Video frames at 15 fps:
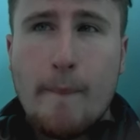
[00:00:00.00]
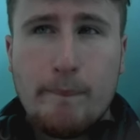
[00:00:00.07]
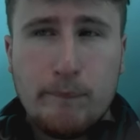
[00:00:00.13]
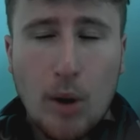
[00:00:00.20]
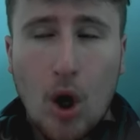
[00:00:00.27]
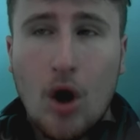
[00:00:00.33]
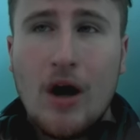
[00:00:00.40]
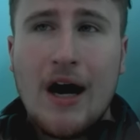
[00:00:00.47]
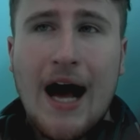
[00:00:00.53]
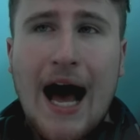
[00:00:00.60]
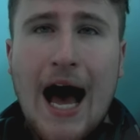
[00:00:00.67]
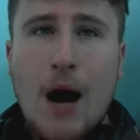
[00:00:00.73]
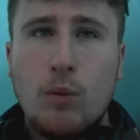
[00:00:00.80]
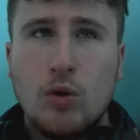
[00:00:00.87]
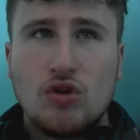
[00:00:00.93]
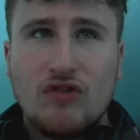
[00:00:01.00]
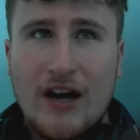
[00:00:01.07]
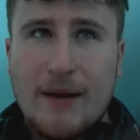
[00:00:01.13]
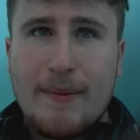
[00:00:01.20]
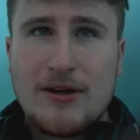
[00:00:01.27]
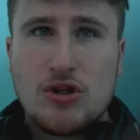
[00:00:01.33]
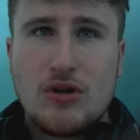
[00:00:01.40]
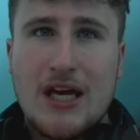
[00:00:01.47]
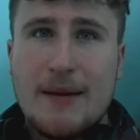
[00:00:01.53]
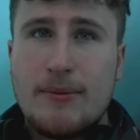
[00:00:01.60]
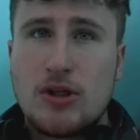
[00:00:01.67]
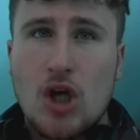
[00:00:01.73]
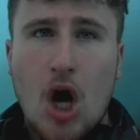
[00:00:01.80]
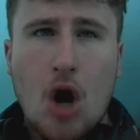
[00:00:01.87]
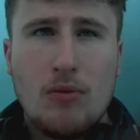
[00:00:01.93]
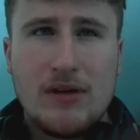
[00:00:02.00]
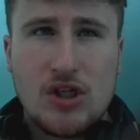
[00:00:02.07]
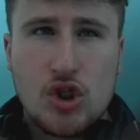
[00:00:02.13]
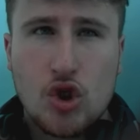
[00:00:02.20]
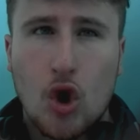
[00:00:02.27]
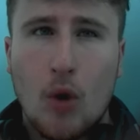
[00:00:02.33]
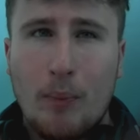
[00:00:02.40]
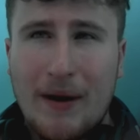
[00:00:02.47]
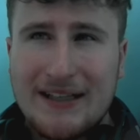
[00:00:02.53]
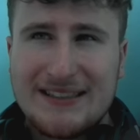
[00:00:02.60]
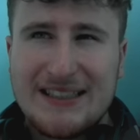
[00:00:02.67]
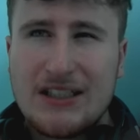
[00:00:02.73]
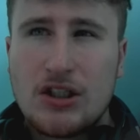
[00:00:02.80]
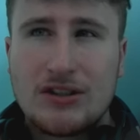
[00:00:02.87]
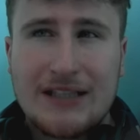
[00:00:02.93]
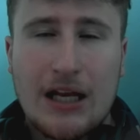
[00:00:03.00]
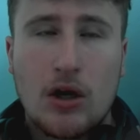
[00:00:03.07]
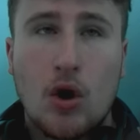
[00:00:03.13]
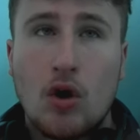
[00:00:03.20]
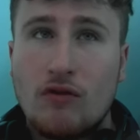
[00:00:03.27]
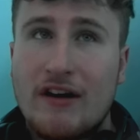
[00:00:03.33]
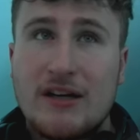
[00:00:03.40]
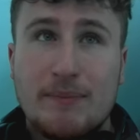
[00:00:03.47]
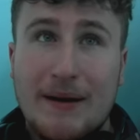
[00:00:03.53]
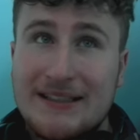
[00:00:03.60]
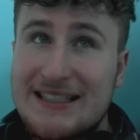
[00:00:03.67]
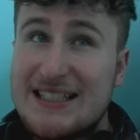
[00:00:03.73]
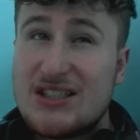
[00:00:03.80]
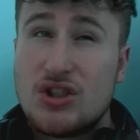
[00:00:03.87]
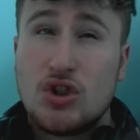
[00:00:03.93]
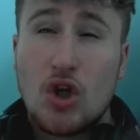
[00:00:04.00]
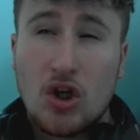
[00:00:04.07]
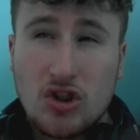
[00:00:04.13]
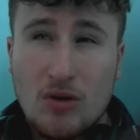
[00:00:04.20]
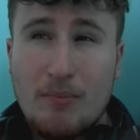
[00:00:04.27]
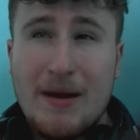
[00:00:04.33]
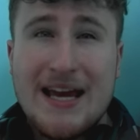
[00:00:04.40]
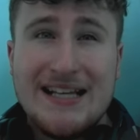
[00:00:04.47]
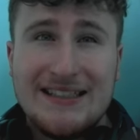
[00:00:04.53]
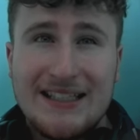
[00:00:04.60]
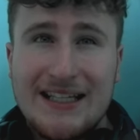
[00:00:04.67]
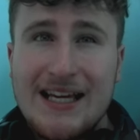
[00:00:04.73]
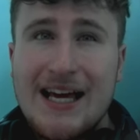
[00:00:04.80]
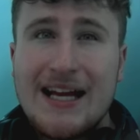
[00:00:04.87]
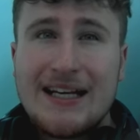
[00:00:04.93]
But I would recommend you keep it to only short passing because that long range passing is not amazing.